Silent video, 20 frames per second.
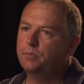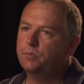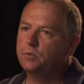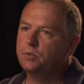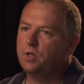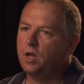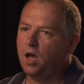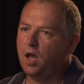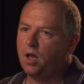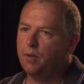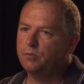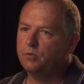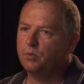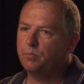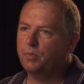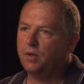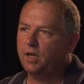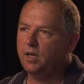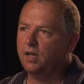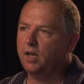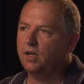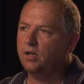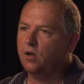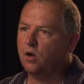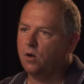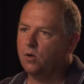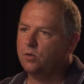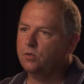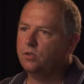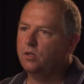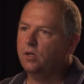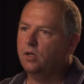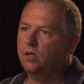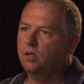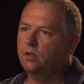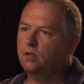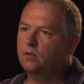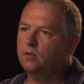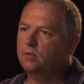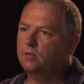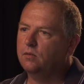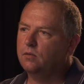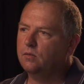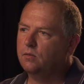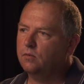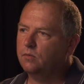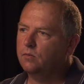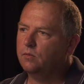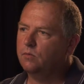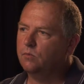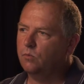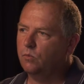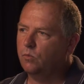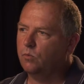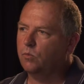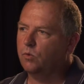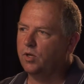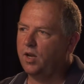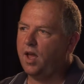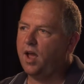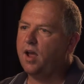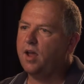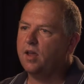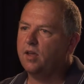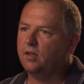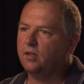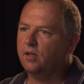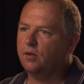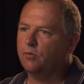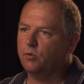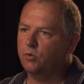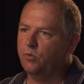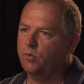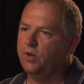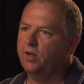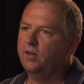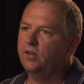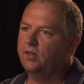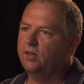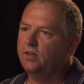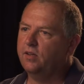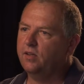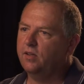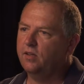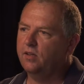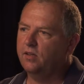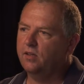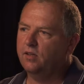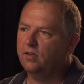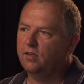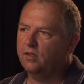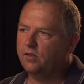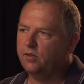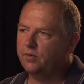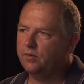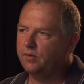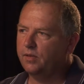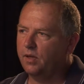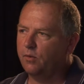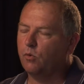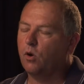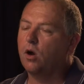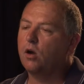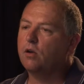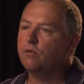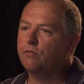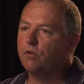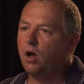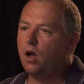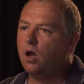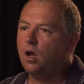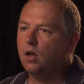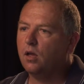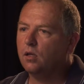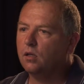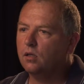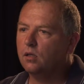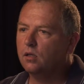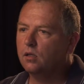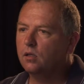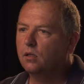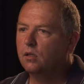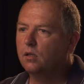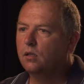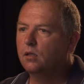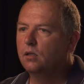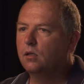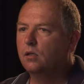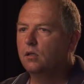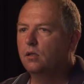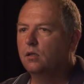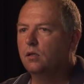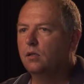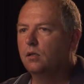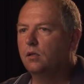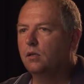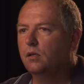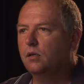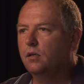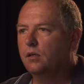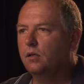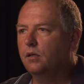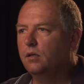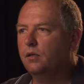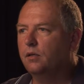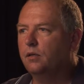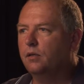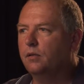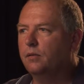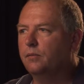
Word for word: Jobs that paid like ours did were dying. They were dwindling, and they were hard to find. And